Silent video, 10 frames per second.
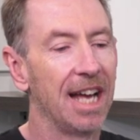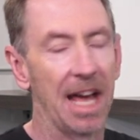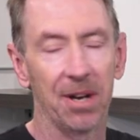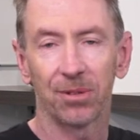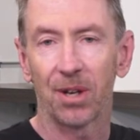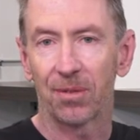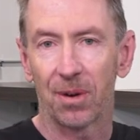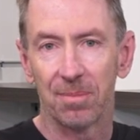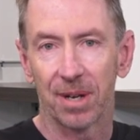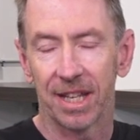and also
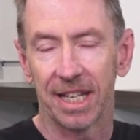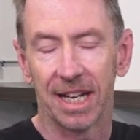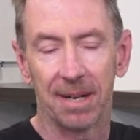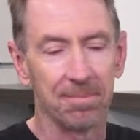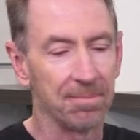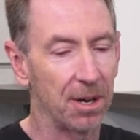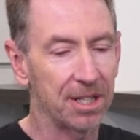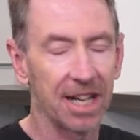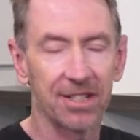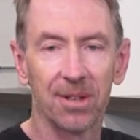from one of the
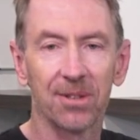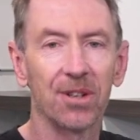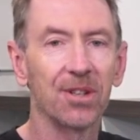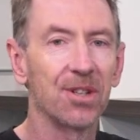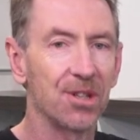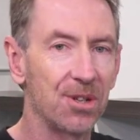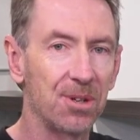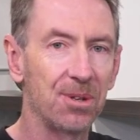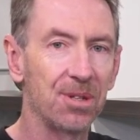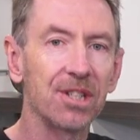podcasts I was on, to
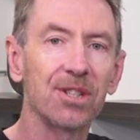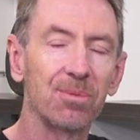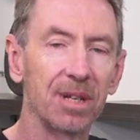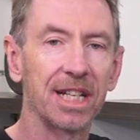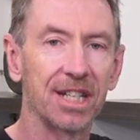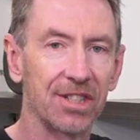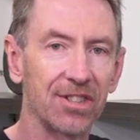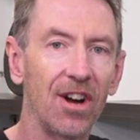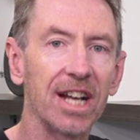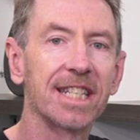do just a really
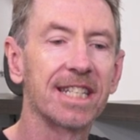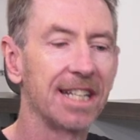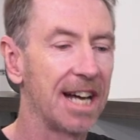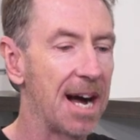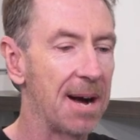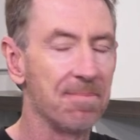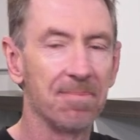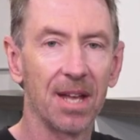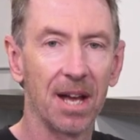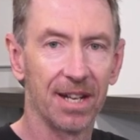concise
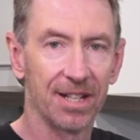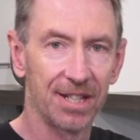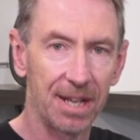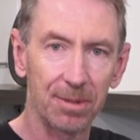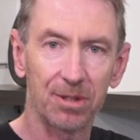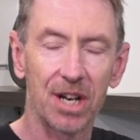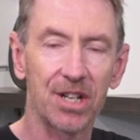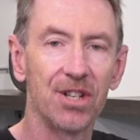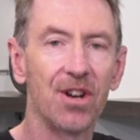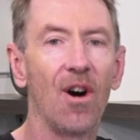
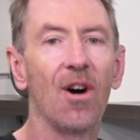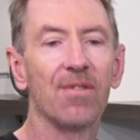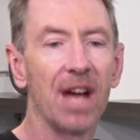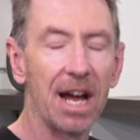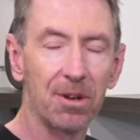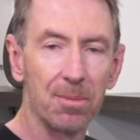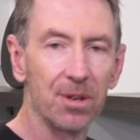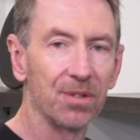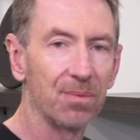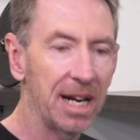demonstration of how to
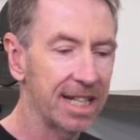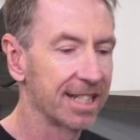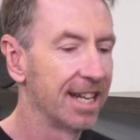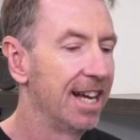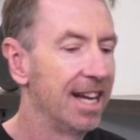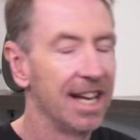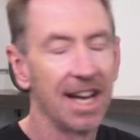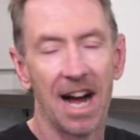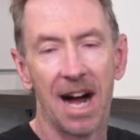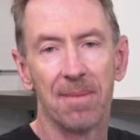immersive wax
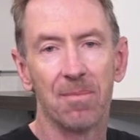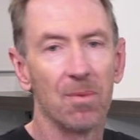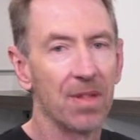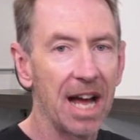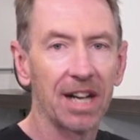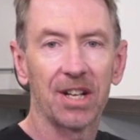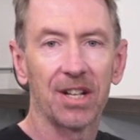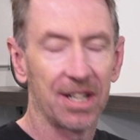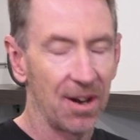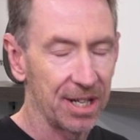
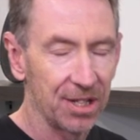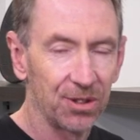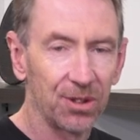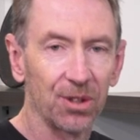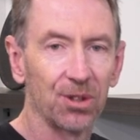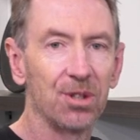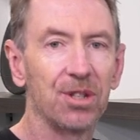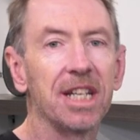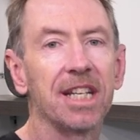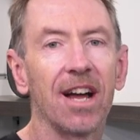without going to sort of too
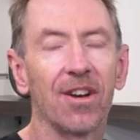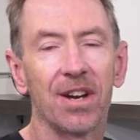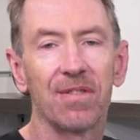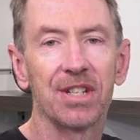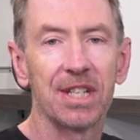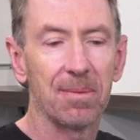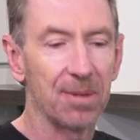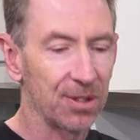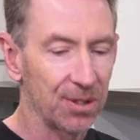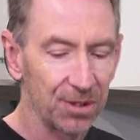detail on every step,
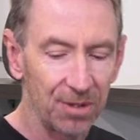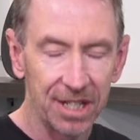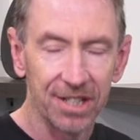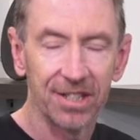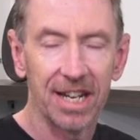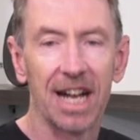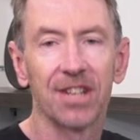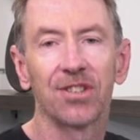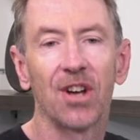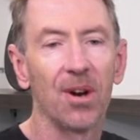which sort of stretches it
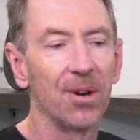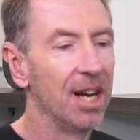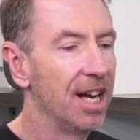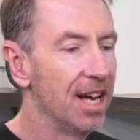out. So